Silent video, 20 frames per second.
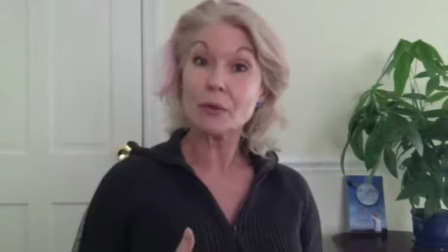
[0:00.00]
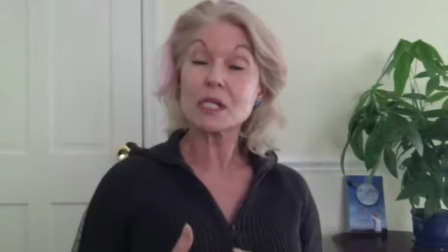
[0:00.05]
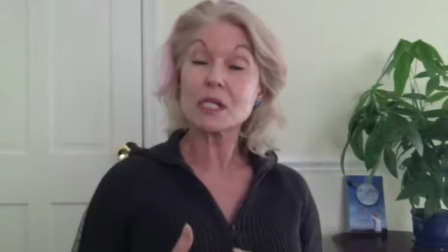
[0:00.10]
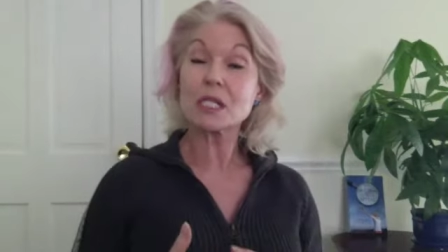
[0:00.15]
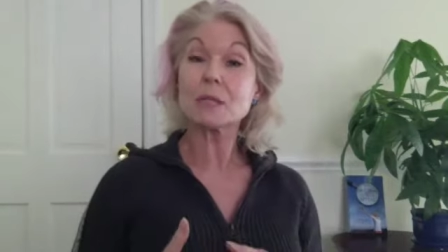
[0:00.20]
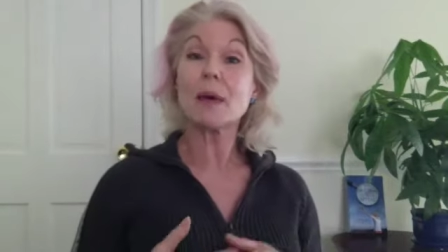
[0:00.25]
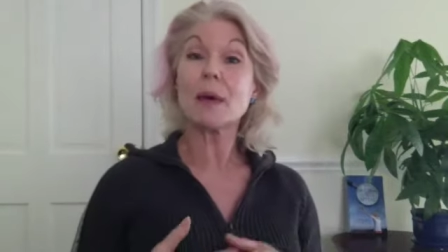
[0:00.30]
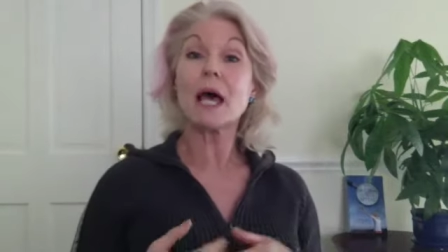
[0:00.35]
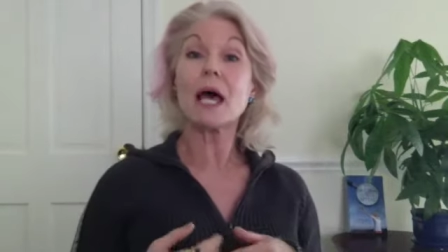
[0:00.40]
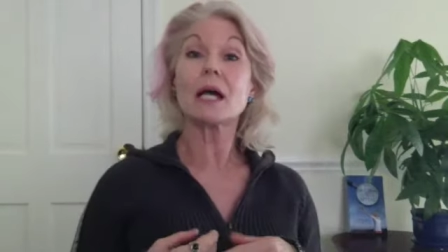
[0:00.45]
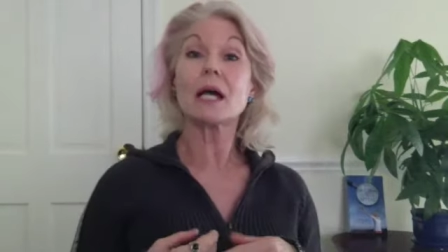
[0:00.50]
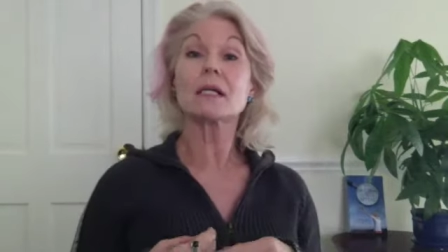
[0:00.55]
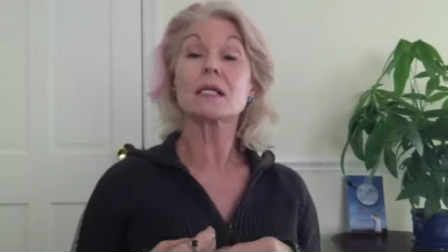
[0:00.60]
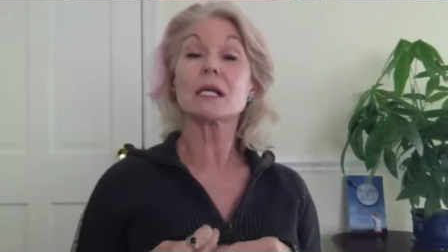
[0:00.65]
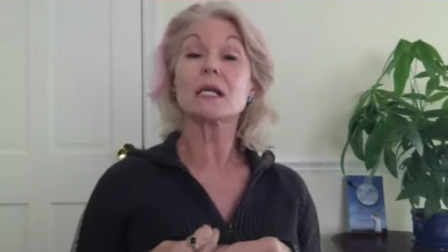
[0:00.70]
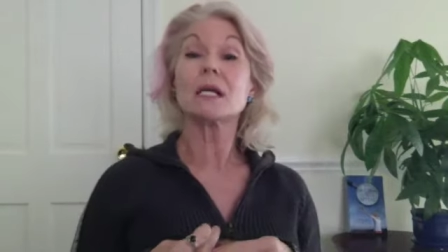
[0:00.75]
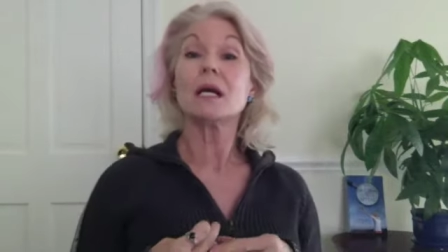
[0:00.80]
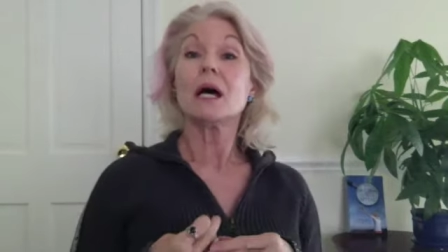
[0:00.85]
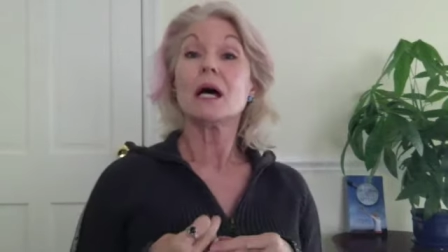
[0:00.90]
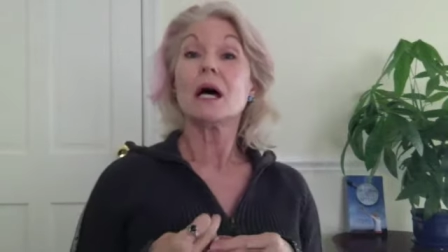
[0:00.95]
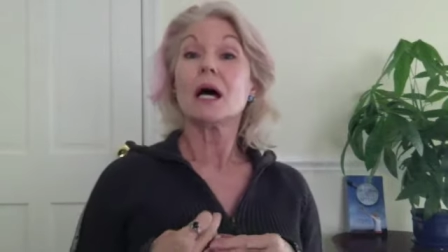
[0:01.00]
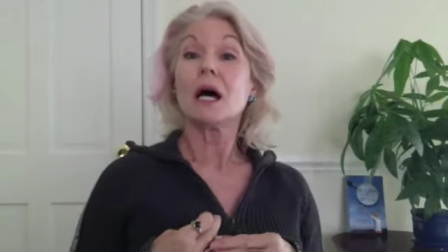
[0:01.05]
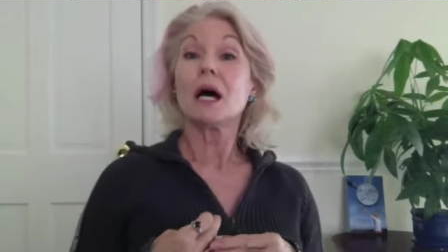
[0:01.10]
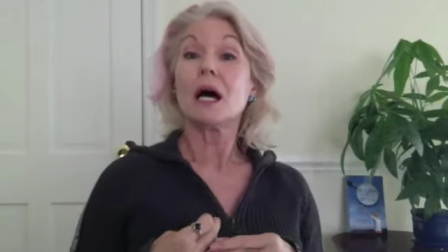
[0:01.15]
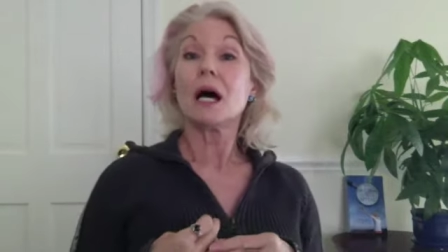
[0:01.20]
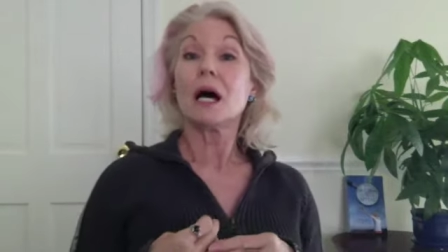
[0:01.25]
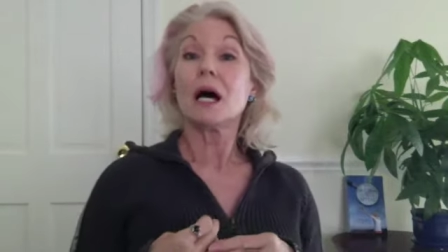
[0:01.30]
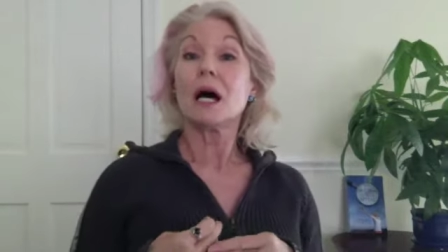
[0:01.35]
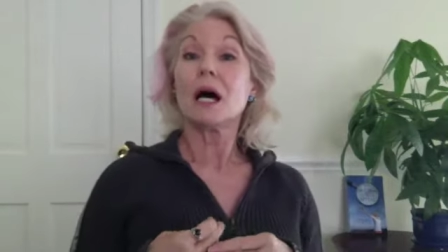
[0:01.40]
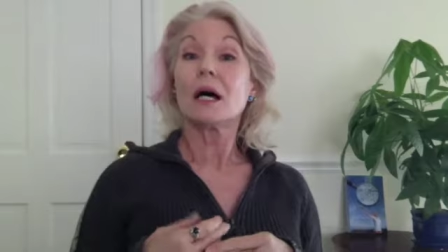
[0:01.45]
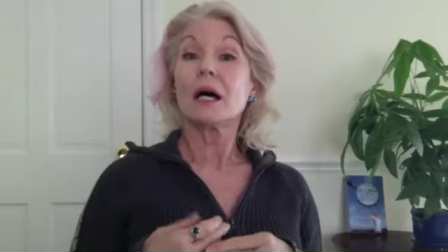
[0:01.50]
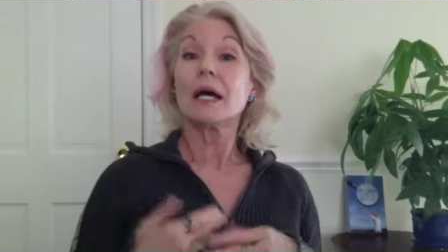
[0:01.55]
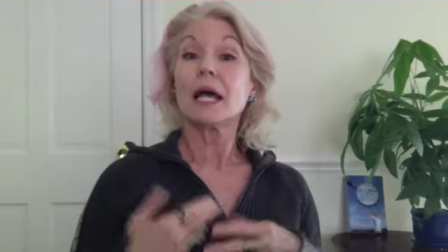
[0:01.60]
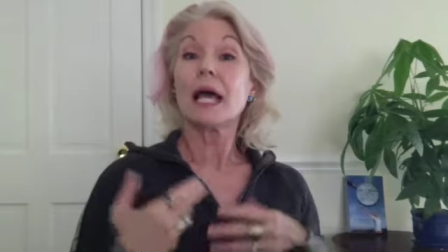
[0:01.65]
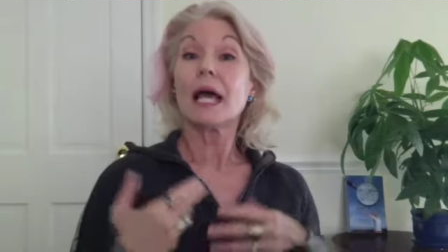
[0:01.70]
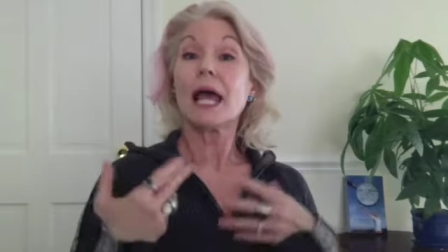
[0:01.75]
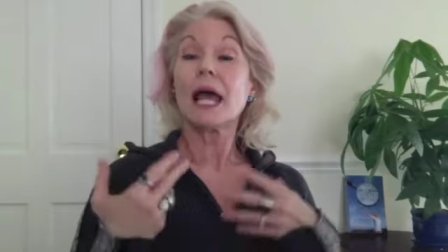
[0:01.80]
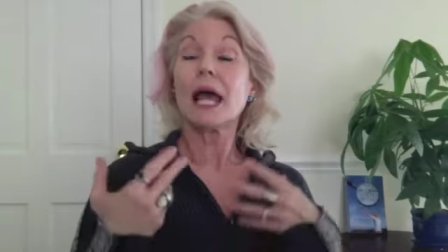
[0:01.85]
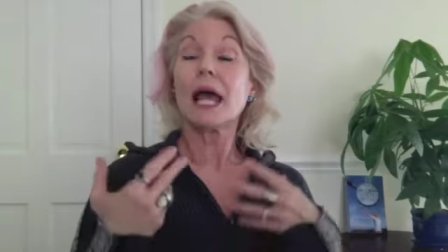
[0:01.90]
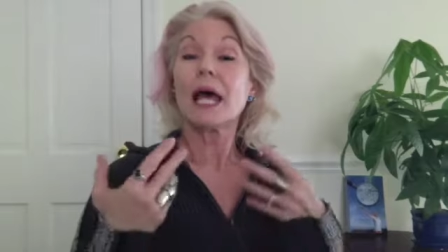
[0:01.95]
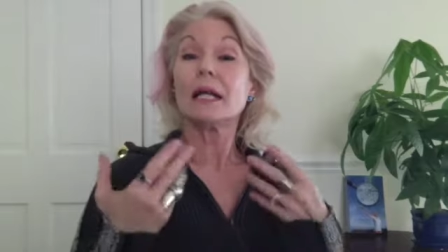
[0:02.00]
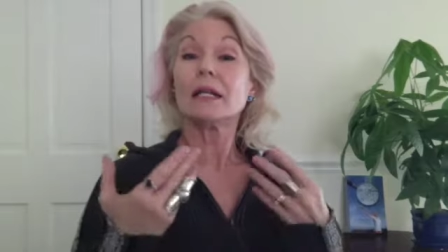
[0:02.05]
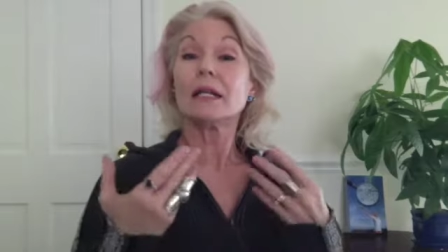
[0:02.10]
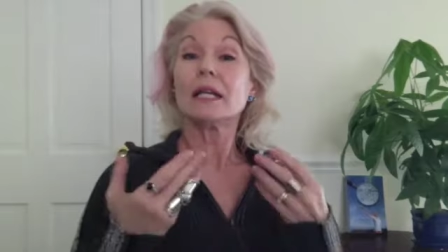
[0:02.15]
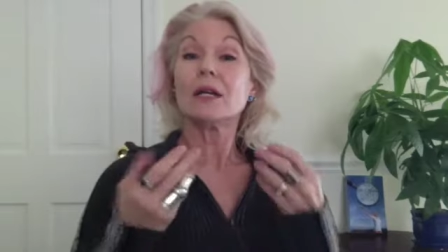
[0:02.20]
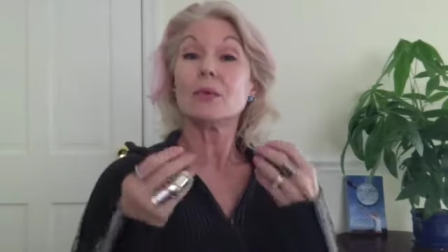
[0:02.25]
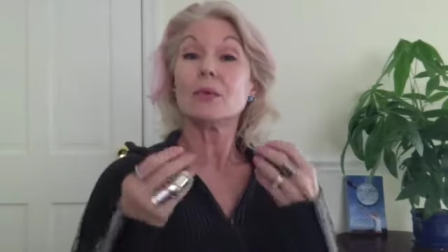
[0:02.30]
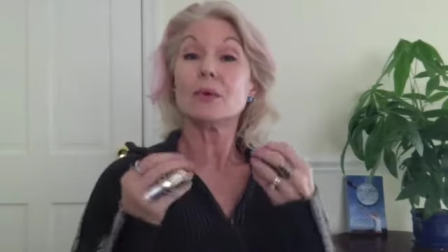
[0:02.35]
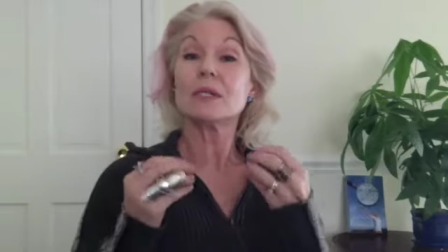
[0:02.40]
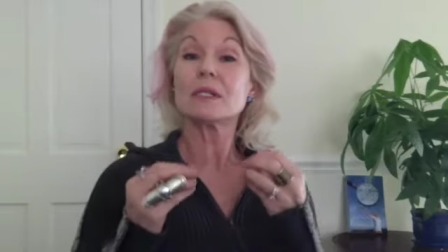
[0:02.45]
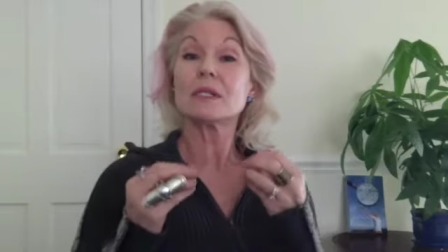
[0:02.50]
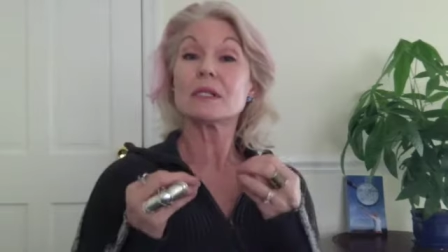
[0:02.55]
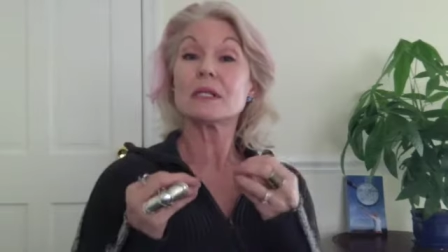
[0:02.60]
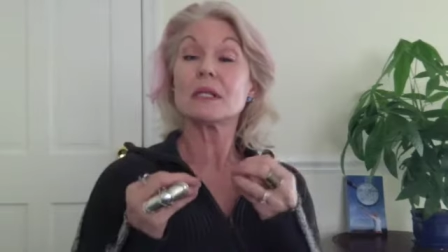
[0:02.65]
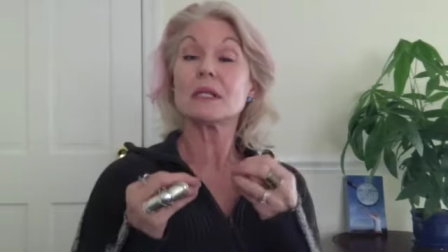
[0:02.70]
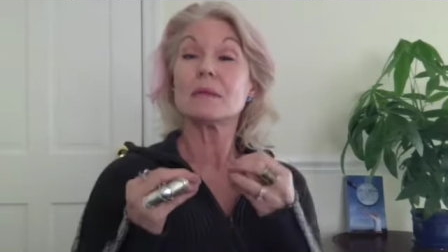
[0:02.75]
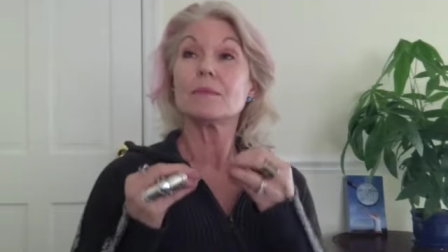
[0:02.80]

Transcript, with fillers: respect. And it was